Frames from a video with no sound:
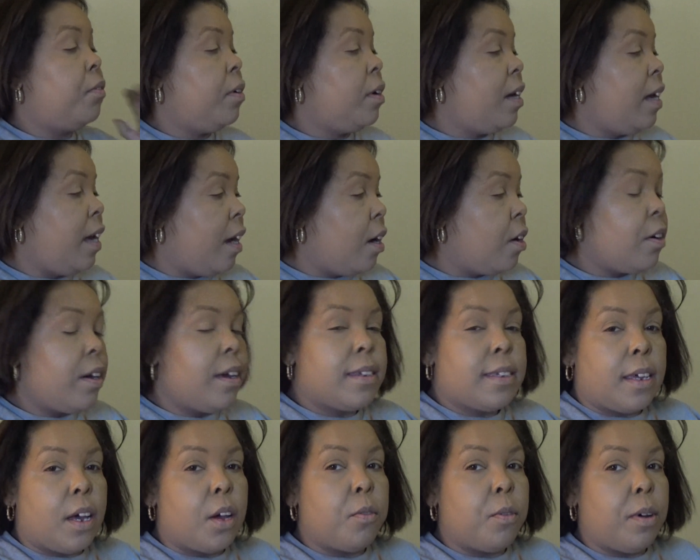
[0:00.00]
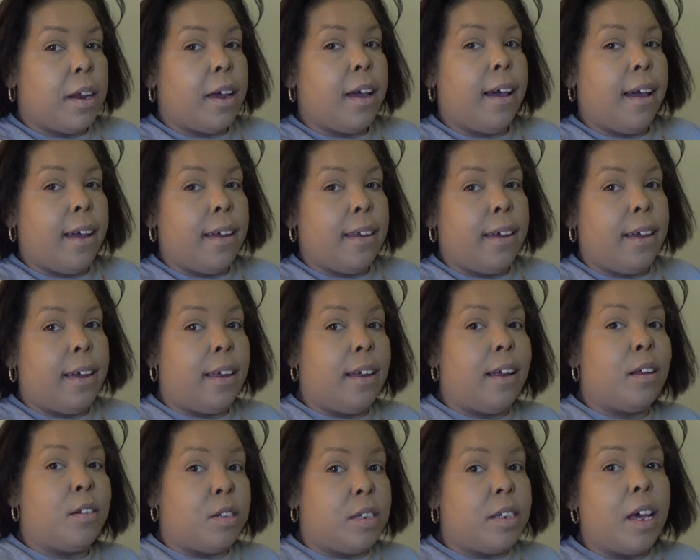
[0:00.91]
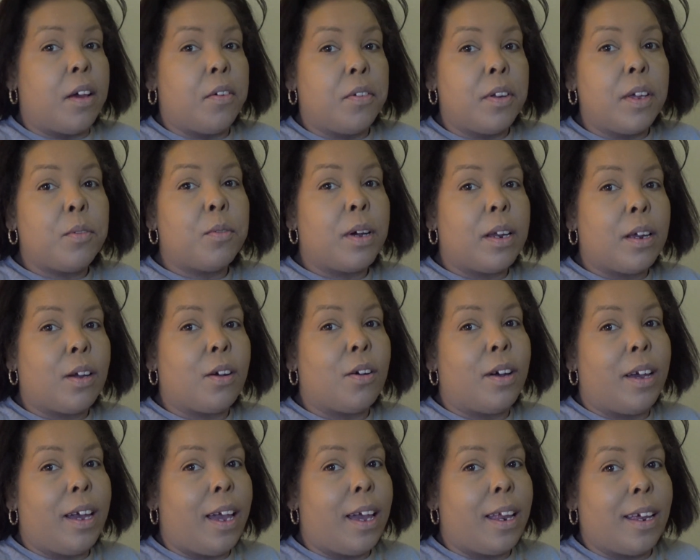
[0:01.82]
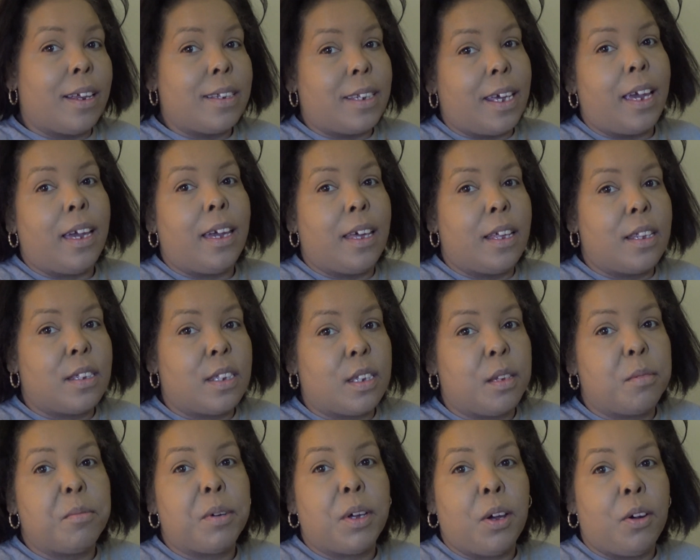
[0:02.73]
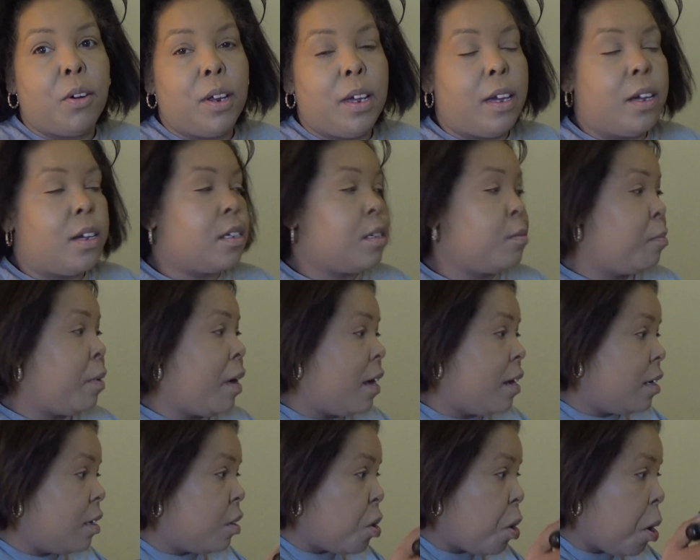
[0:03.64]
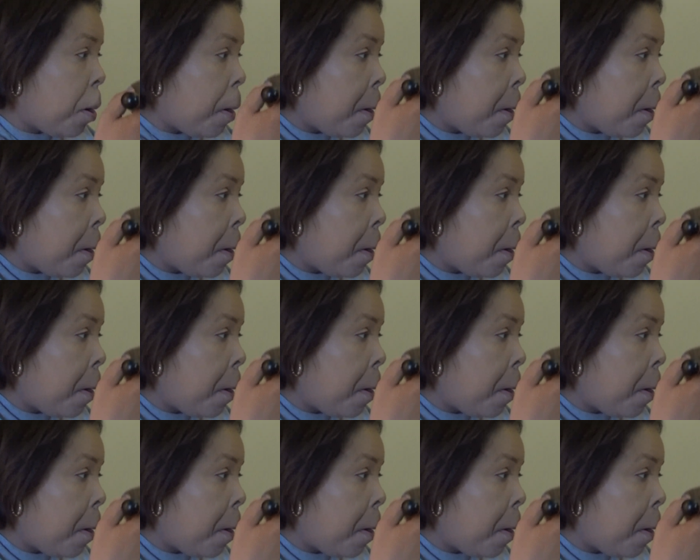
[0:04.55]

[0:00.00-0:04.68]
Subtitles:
for the areas I want to highlight, I definitely want to go ahead and take in some Cotillard Spun.